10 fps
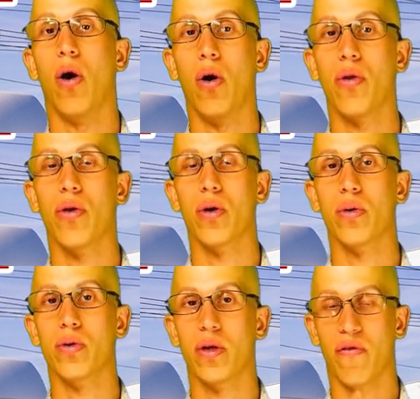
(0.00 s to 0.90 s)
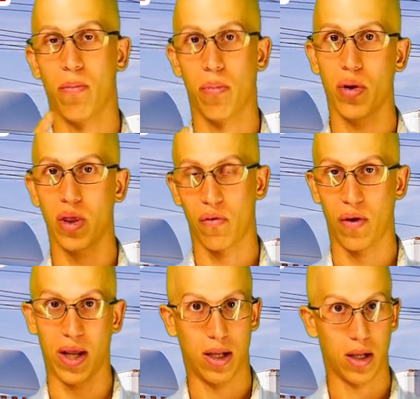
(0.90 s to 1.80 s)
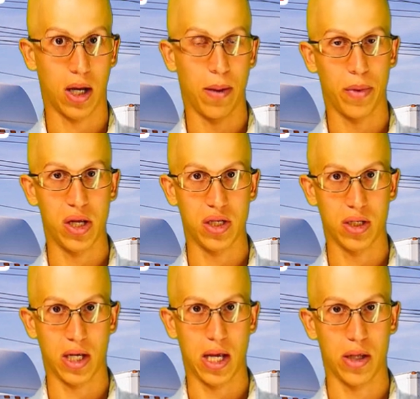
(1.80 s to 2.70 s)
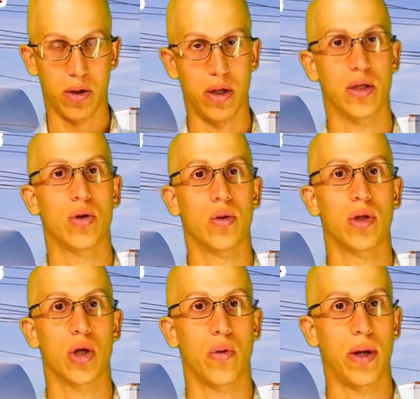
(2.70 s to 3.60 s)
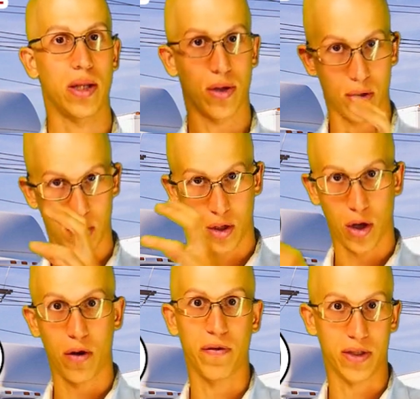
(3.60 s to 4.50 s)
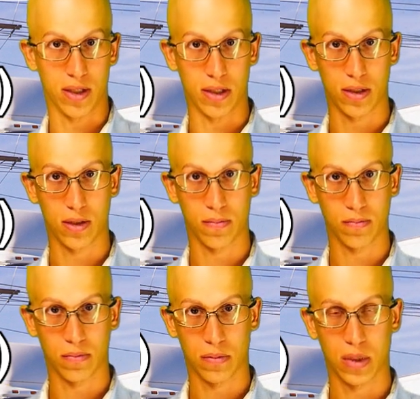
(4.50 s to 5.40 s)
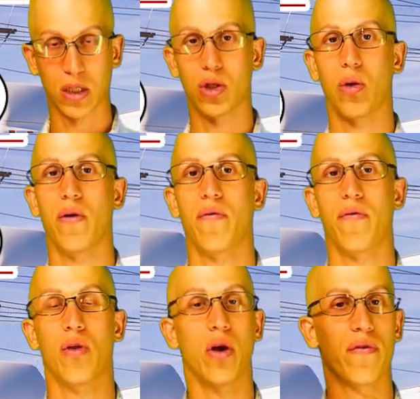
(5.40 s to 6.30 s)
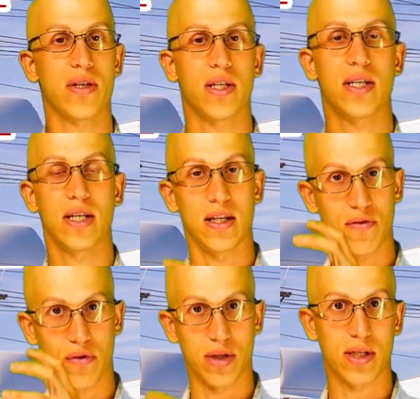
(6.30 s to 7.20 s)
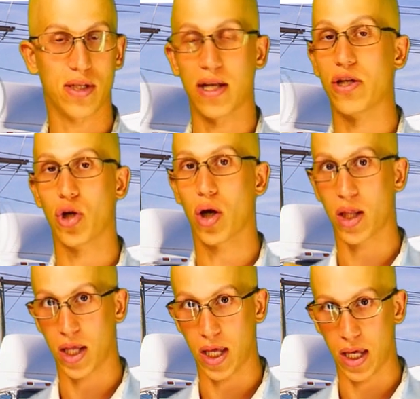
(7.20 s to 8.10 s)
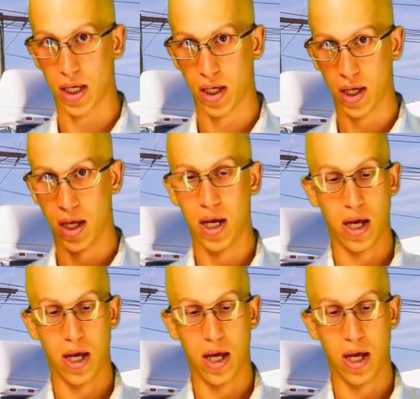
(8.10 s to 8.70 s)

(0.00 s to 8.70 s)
all those, if you put the right combination together, is going to create nervousness. So if nervousness is, for instance, a chocolate cake,